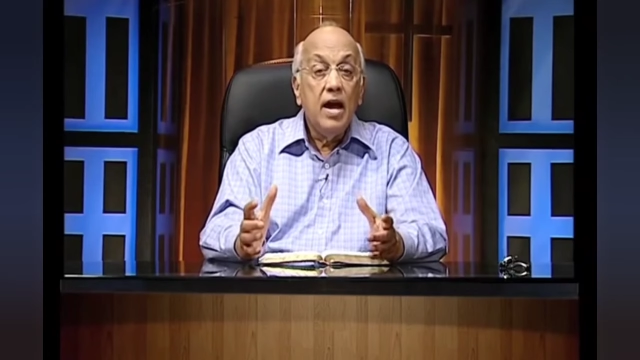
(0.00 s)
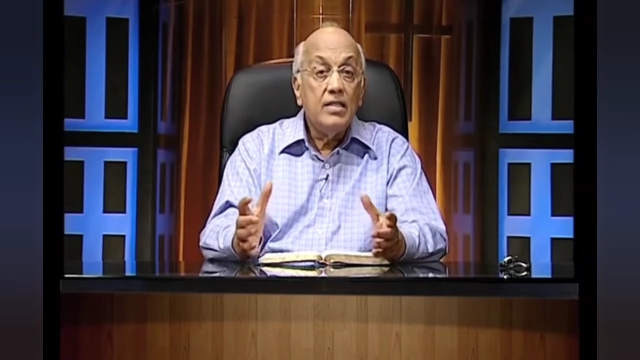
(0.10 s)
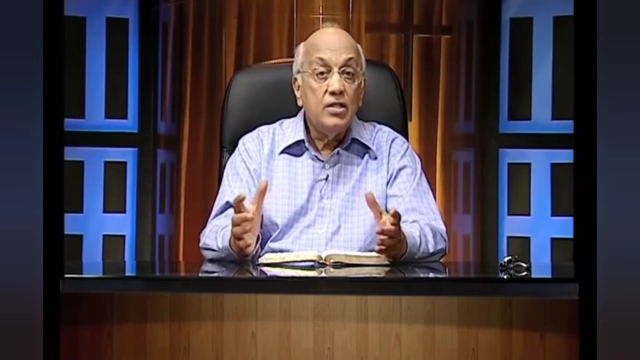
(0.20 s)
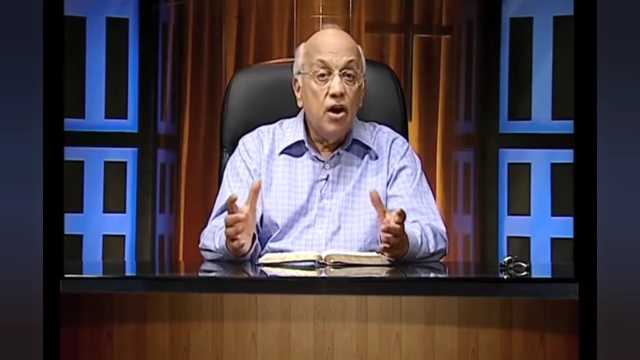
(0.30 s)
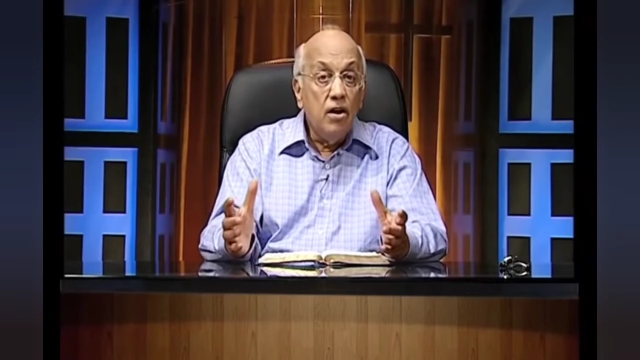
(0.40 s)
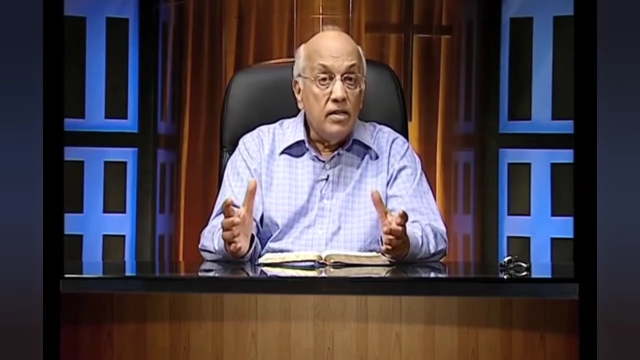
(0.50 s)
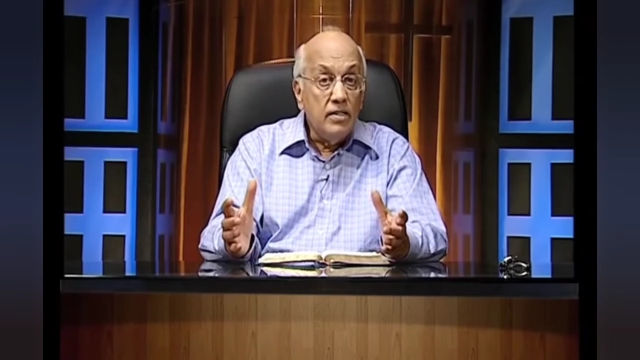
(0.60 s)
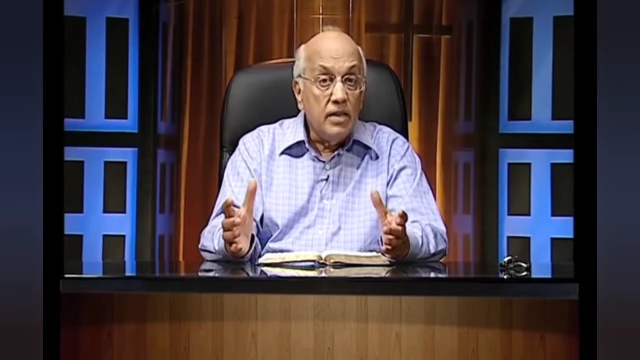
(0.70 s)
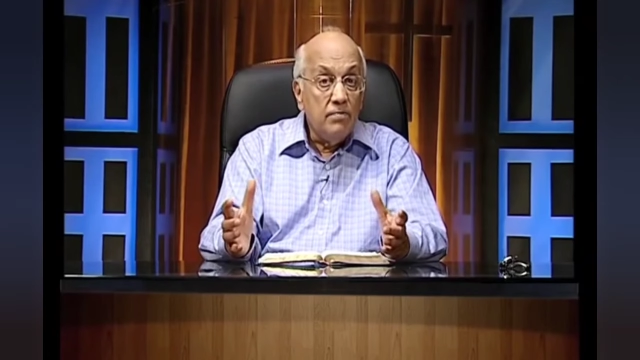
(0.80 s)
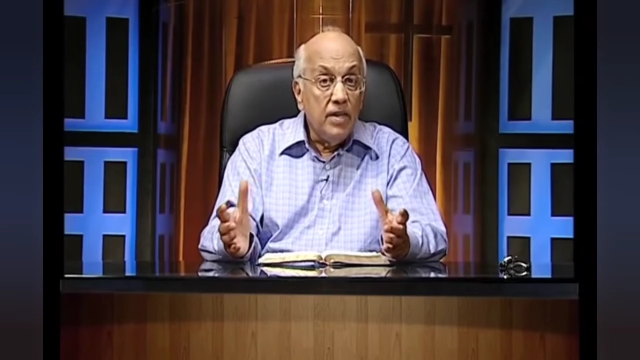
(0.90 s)
as not
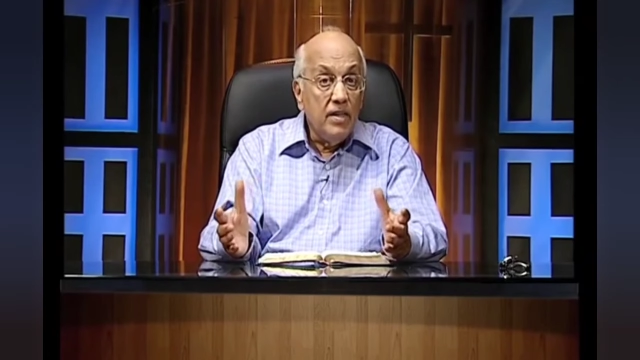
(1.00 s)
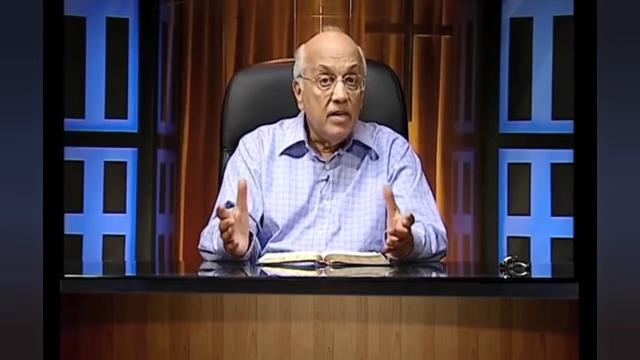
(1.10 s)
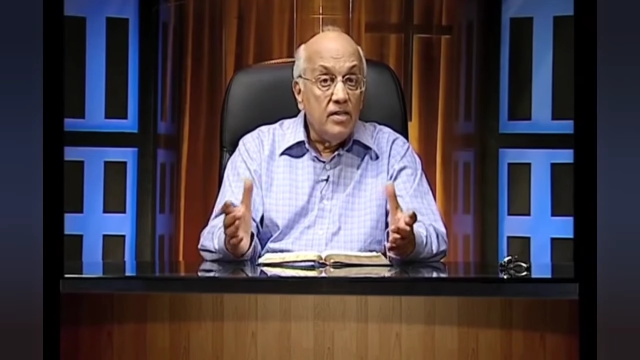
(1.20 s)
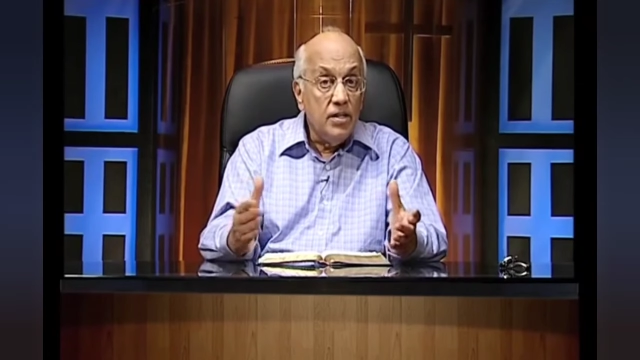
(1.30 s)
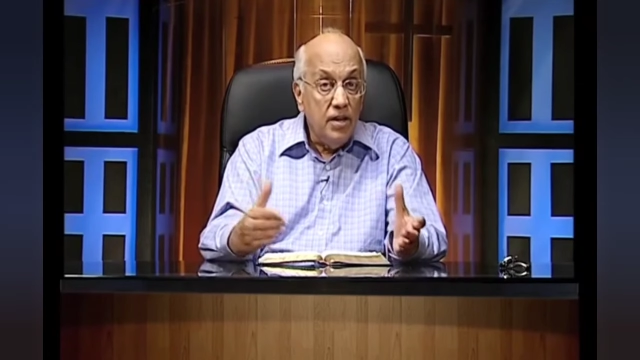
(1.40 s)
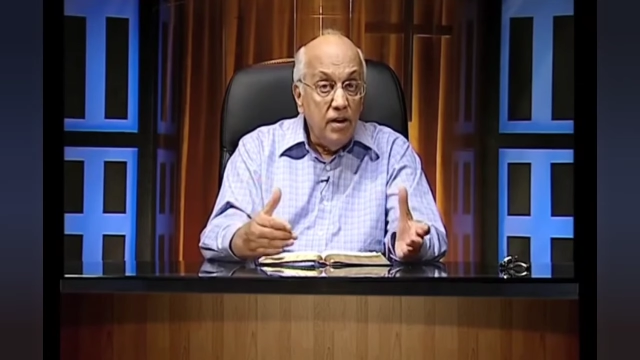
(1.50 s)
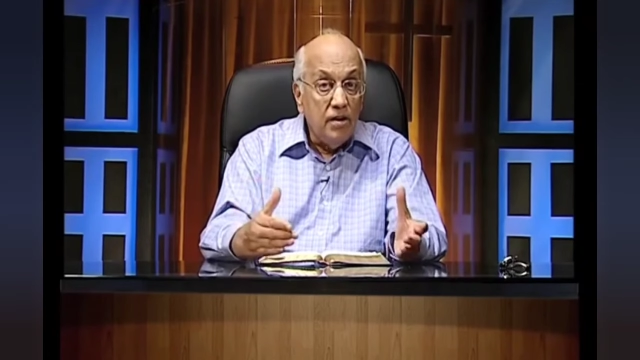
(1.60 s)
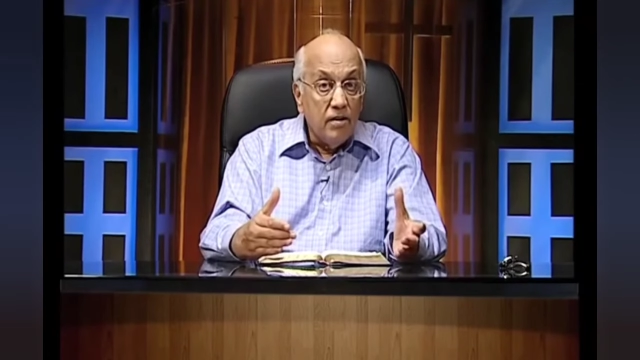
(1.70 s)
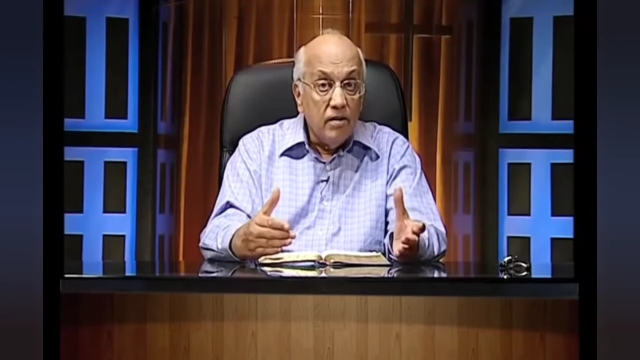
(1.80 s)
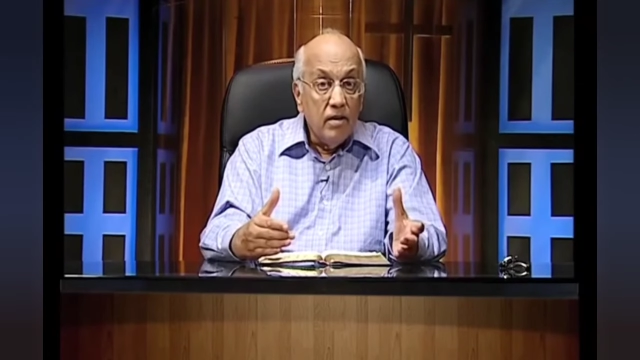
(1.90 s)
as something that is
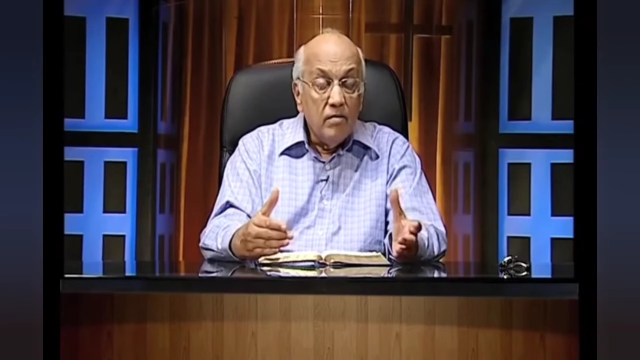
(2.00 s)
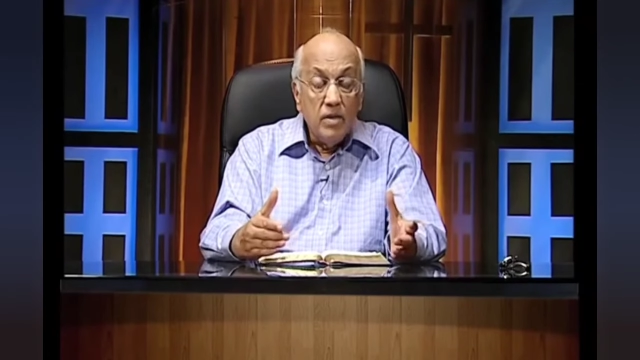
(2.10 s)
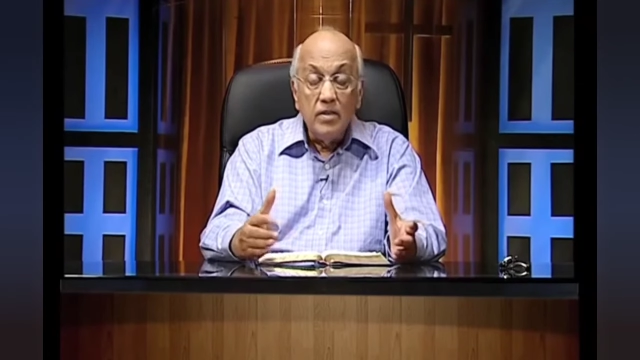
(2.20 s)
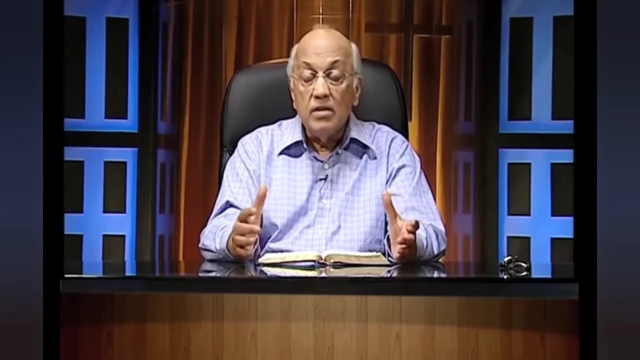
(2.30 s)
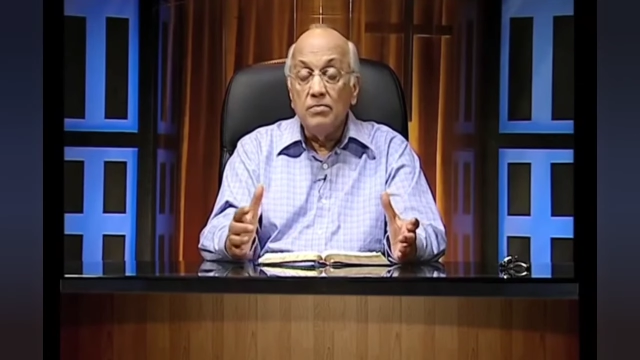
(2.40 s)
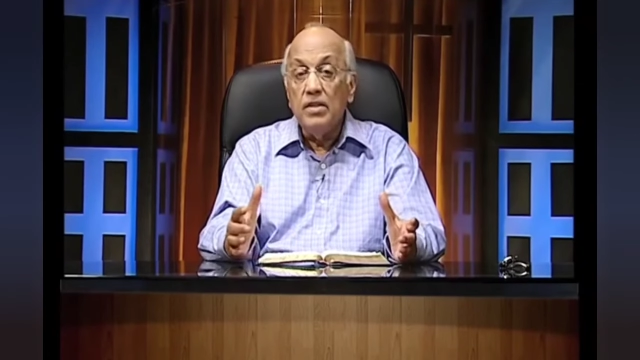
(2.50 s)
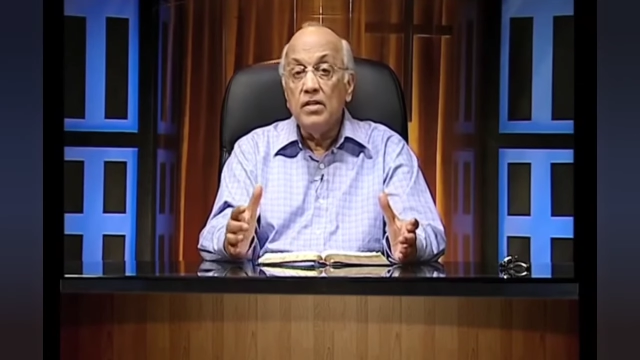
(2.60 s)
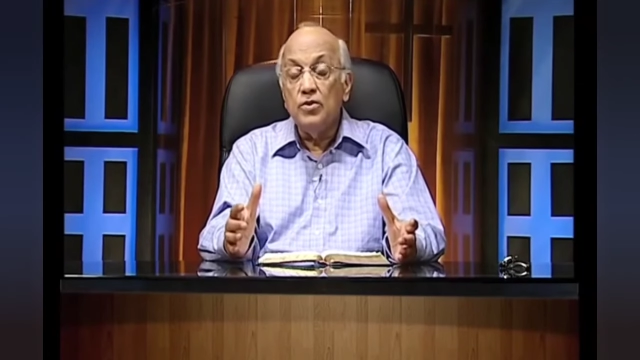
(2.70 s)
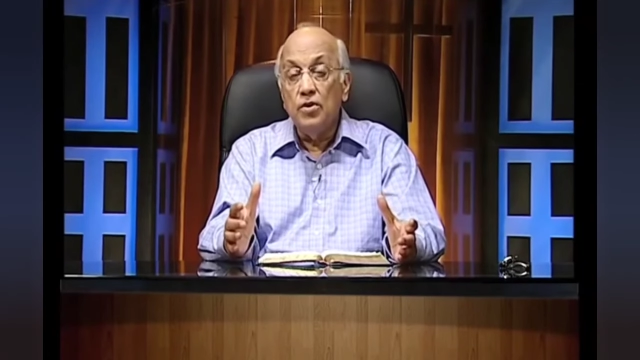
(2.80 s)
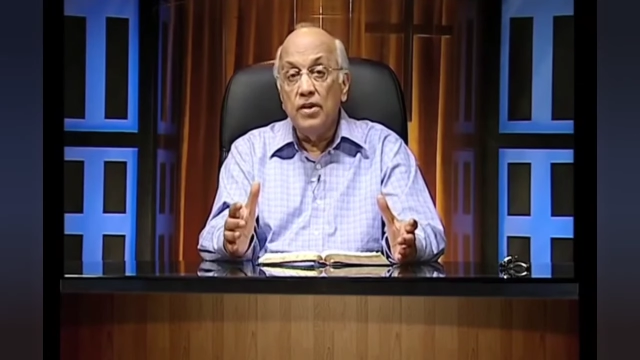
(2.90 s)
near, but something
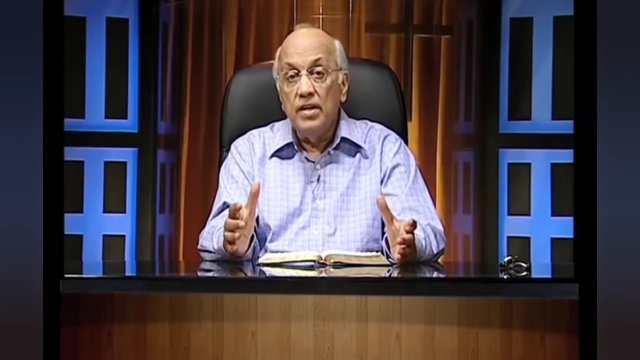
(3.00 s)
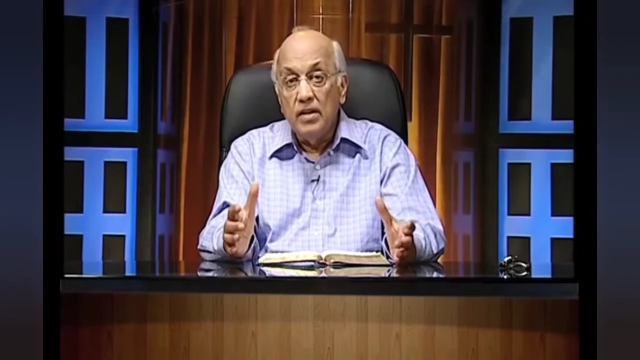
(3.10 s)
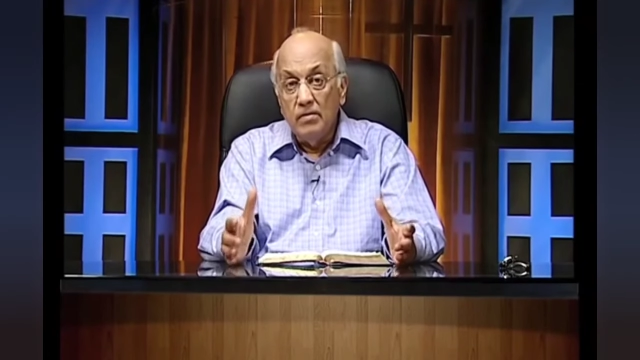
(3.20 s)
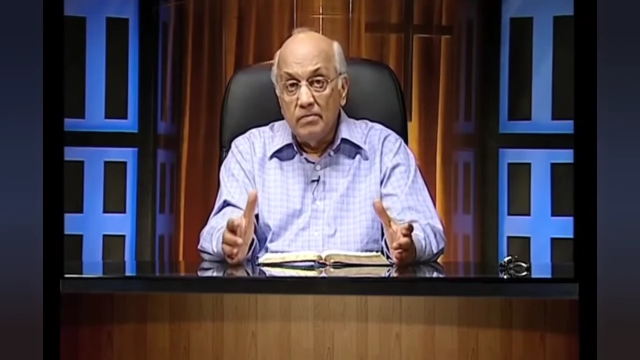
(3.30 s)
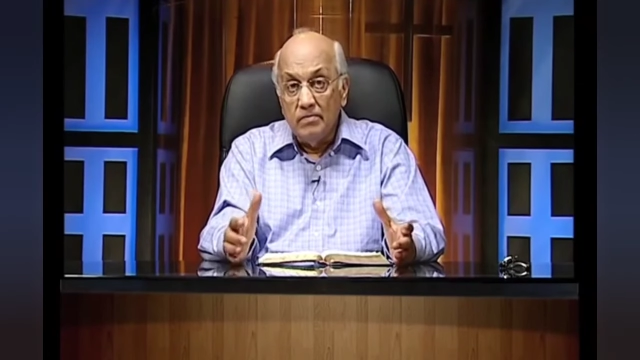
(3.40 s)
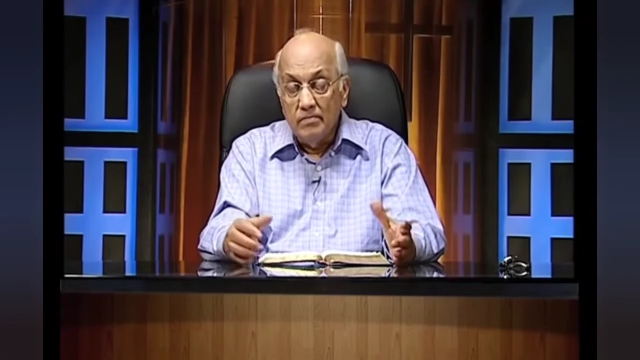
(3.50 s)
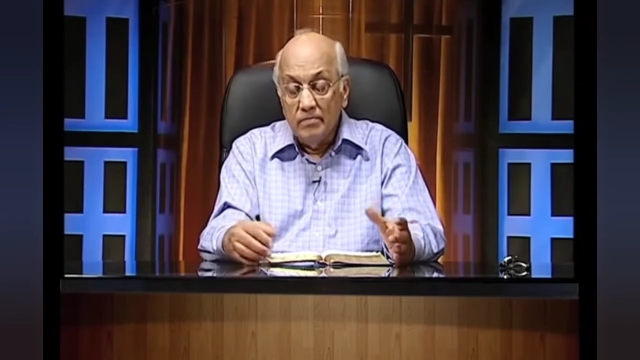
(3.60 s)
that's already come.